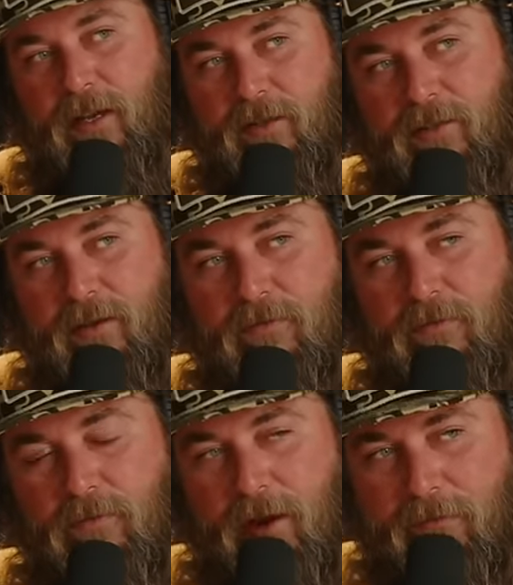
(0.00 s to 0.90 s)
that scope
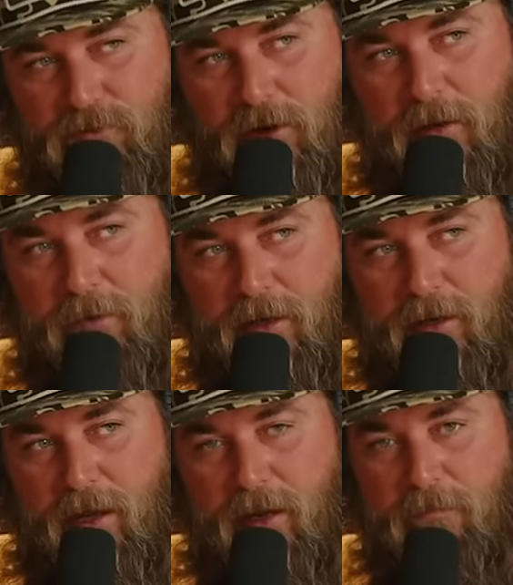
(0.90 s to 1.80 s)
from where I've dropped
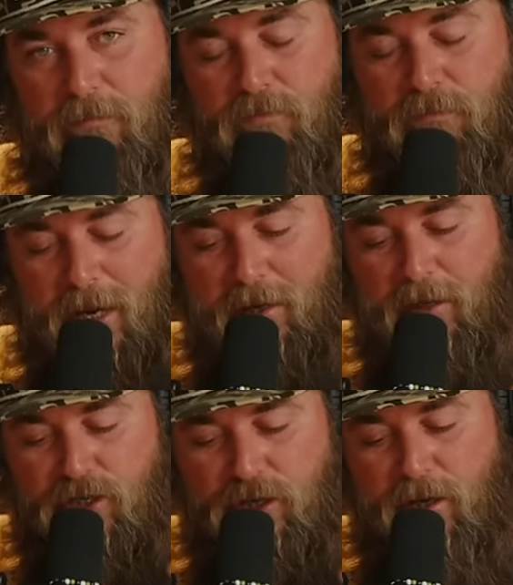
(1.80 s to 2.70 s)
it, like beating
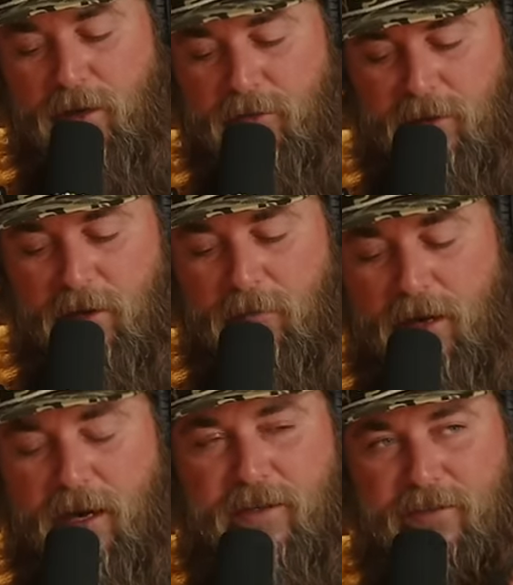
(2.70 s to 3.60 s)
the shit out of the scope,
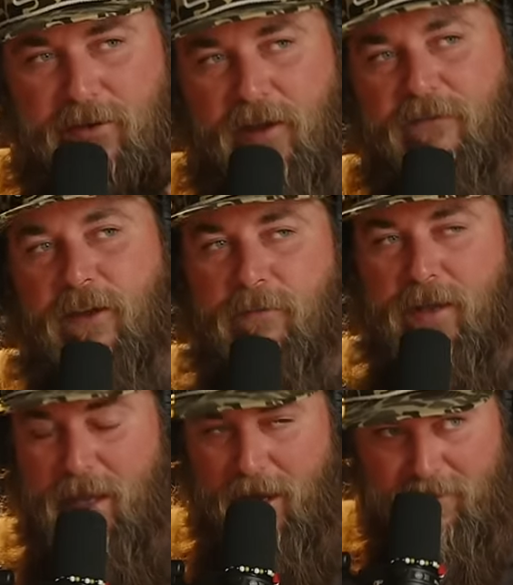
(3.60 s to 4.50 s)
and it has not failed
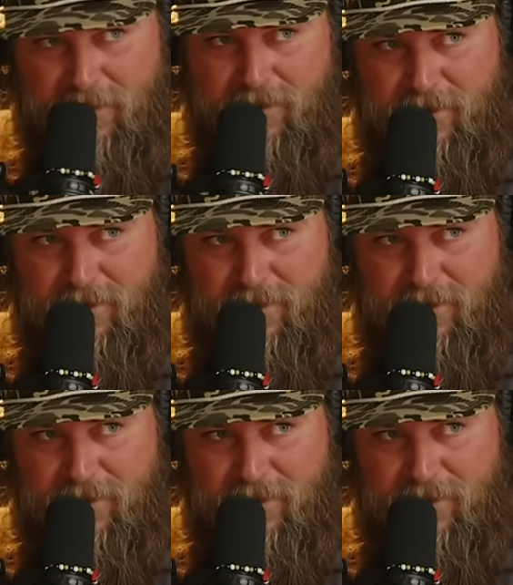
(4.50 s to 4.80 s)
me yet.